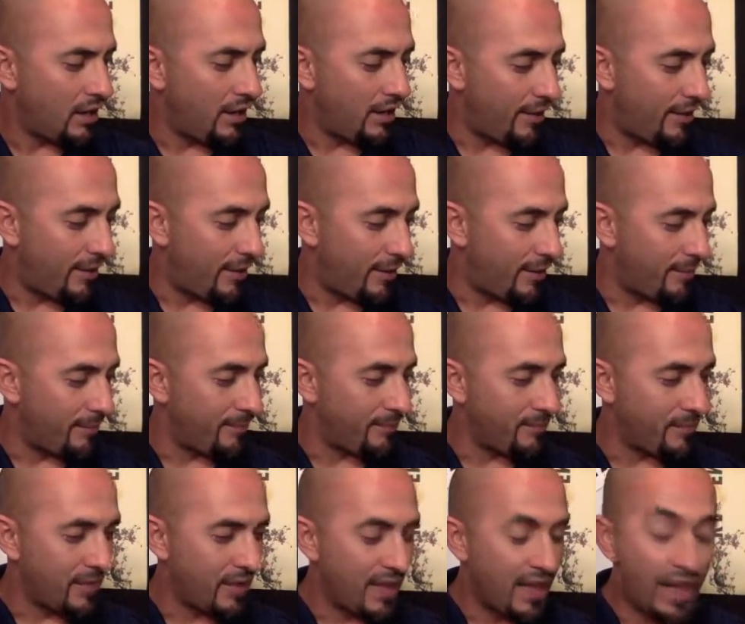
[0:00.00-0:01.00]
Um,
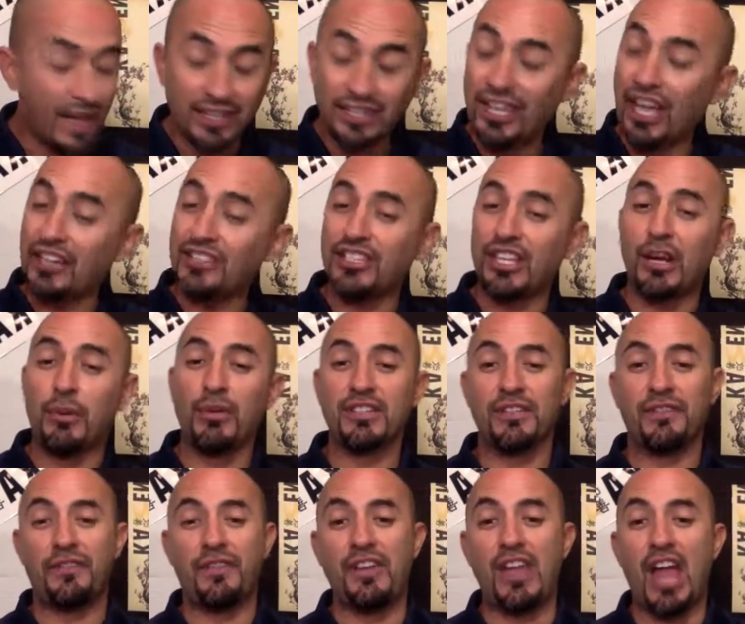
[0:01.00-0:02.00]
yesterday
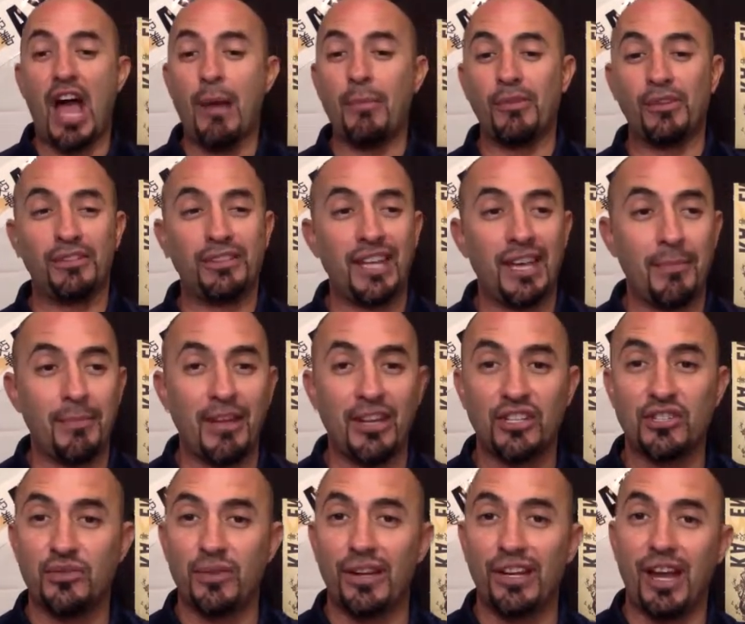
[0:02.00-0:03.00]
was a phenomenal day, man.
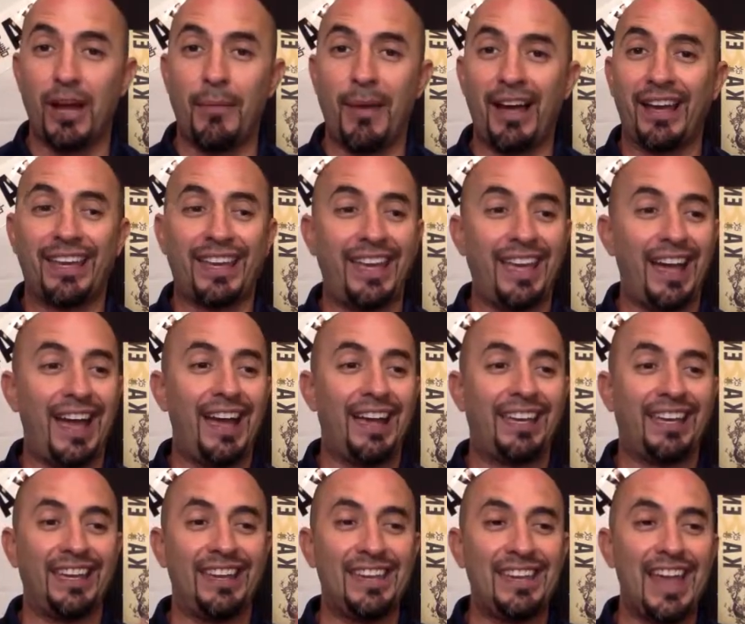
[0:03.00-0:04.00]
Straight up, I can't, I
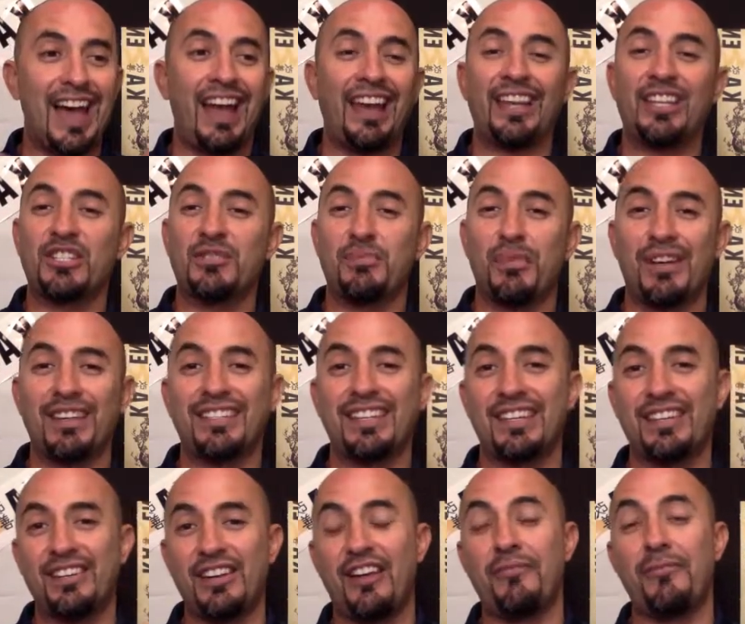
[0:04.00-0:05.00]
cannot express
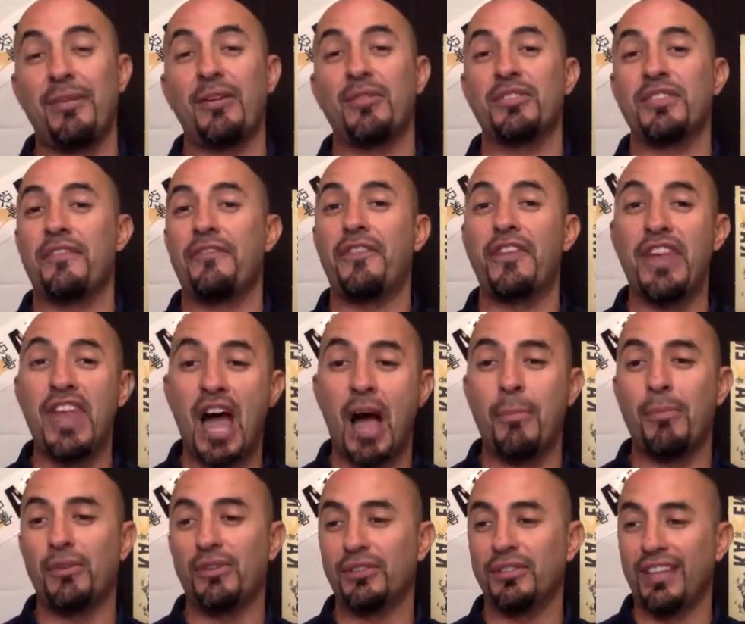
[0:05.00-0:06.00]
that enough, man. It was a
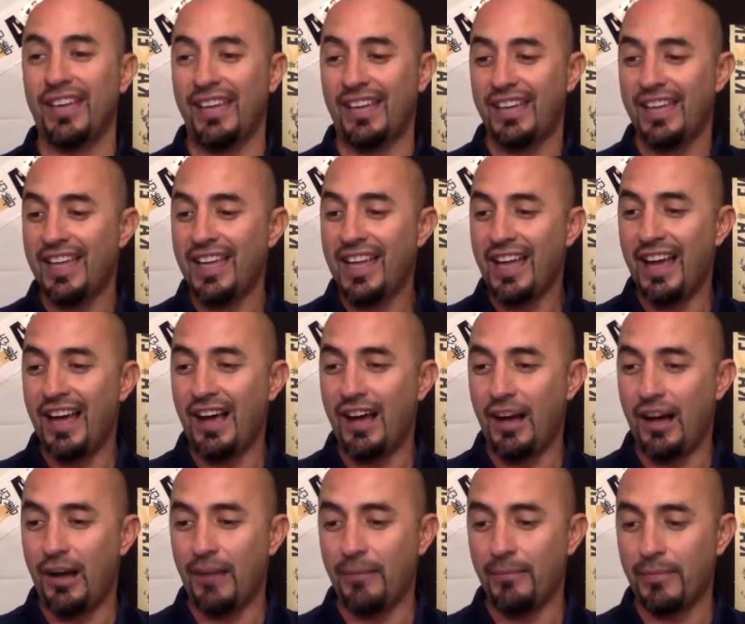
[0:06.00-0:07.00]
phenomenal day.
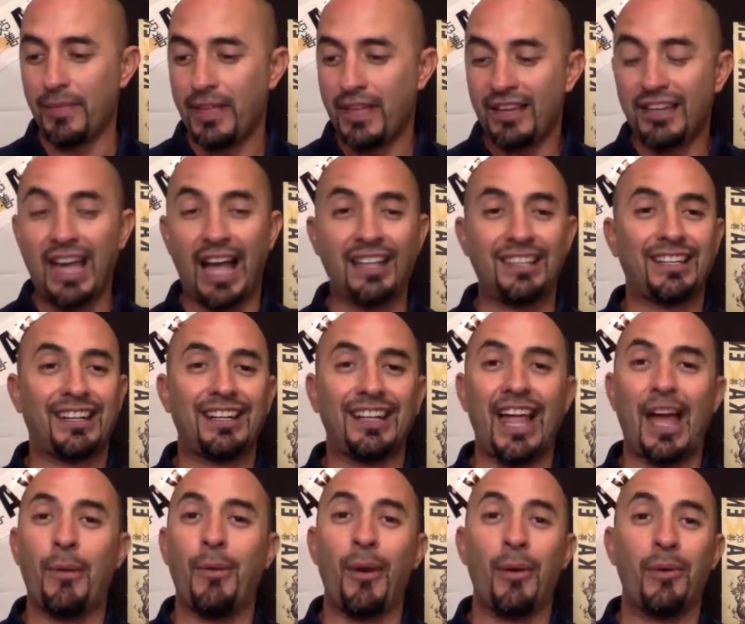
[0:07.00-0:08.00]
Um, got to
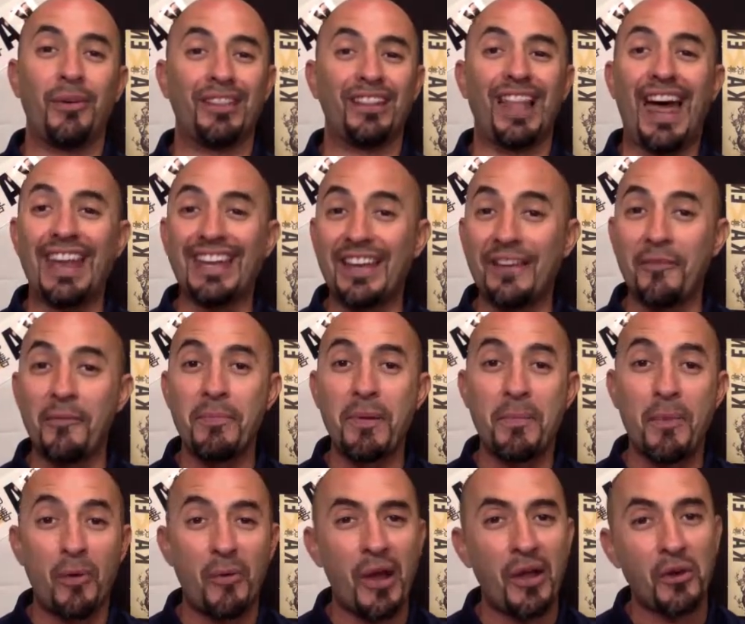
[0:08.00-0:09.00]
collaborate with a lot of different
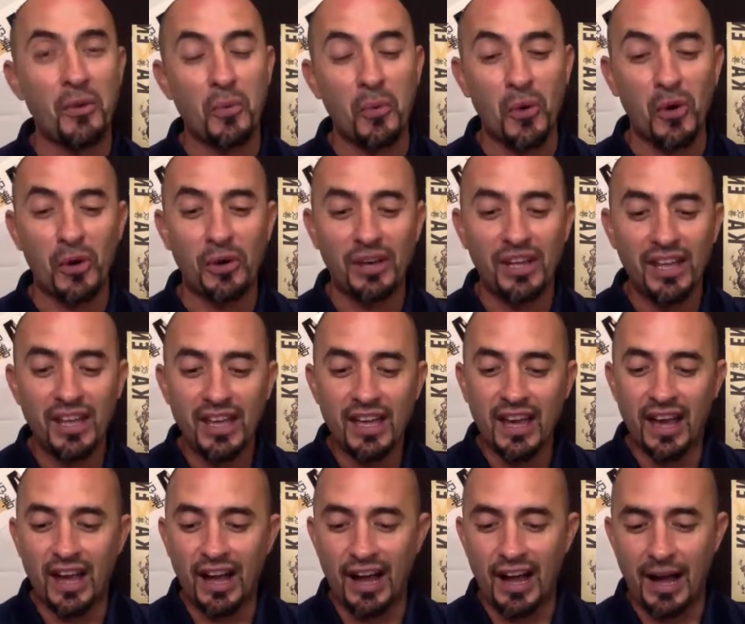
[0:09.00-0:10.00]
people around the world.
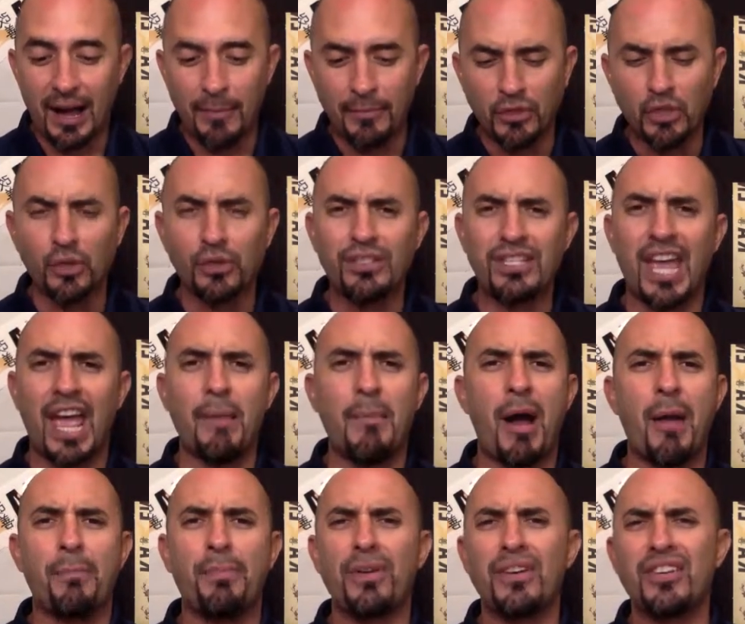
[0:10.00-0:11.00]
Um, UTAM,
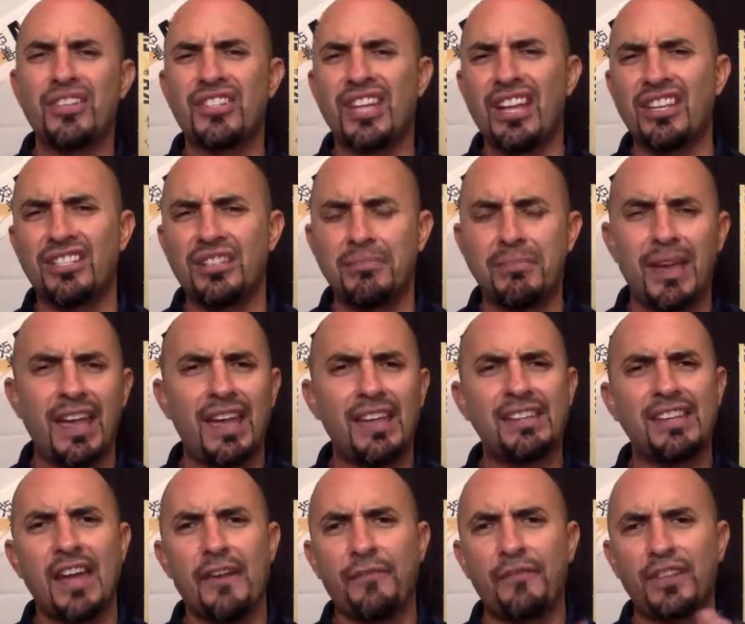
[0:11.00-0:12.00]
I appreciate you,
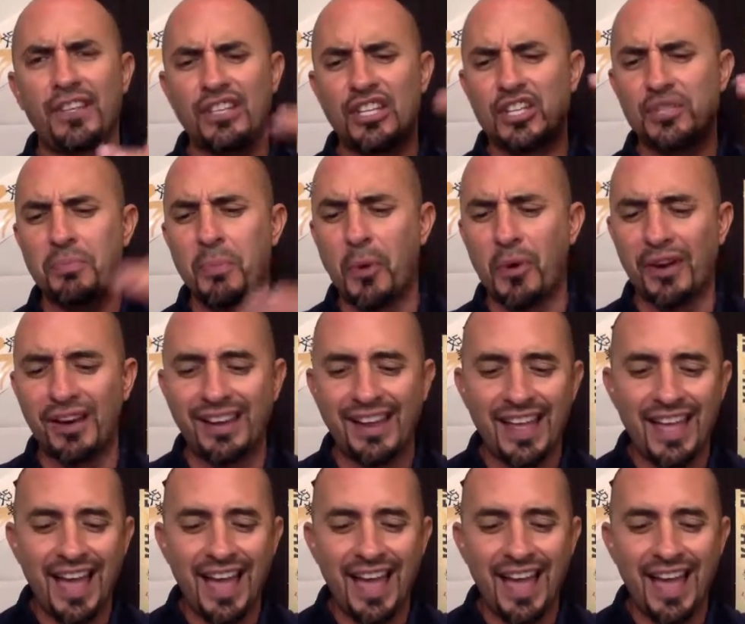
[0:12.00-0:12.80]
man. Definitely this morning.